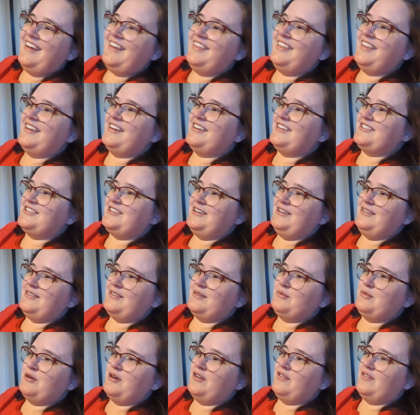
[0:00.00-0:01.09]
and then I'll show you
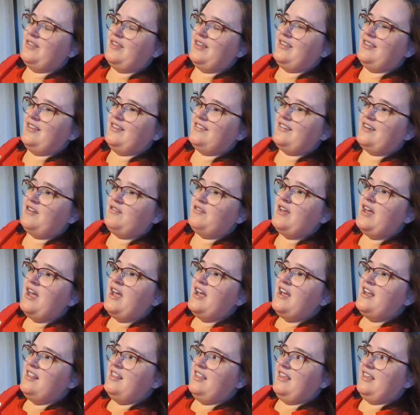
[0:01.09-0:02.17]
some more of the other stuff.
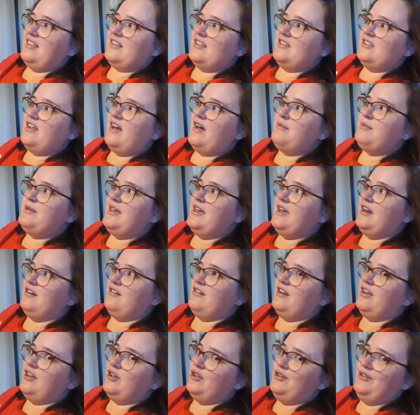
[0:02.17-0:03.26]
Like the lobby
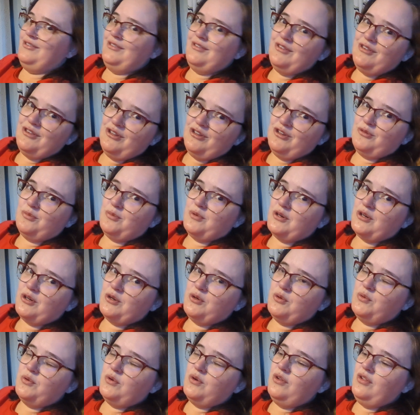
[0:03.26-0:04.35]
area is super
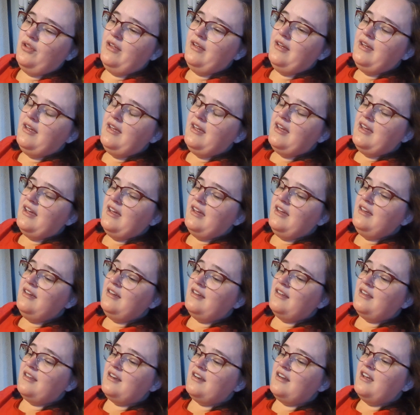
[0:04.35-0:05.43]
cool.
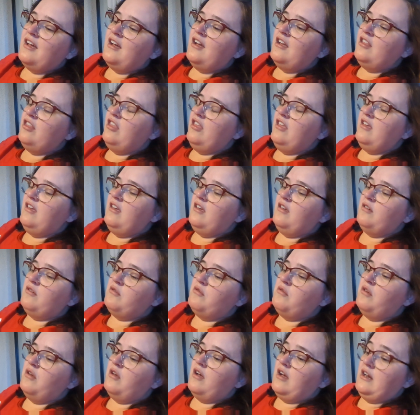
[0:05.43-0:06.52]
And the,
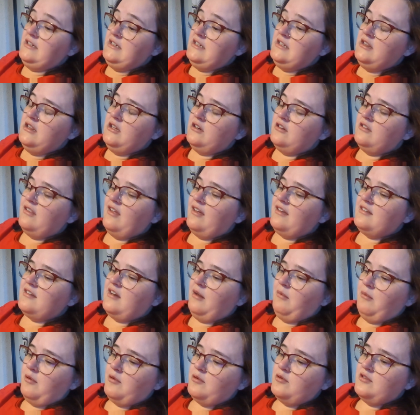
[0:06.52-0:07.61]
I did learn last
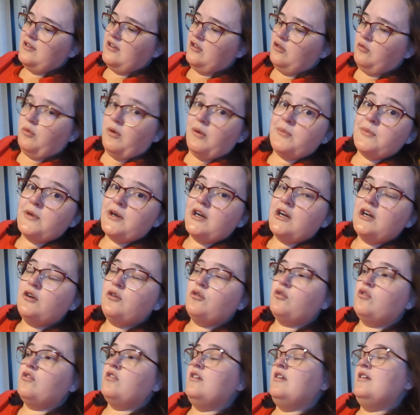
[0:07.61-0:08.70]
time I was here, the Palmer
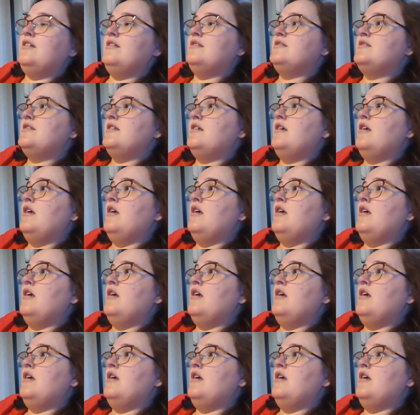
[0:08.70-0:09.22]
House is,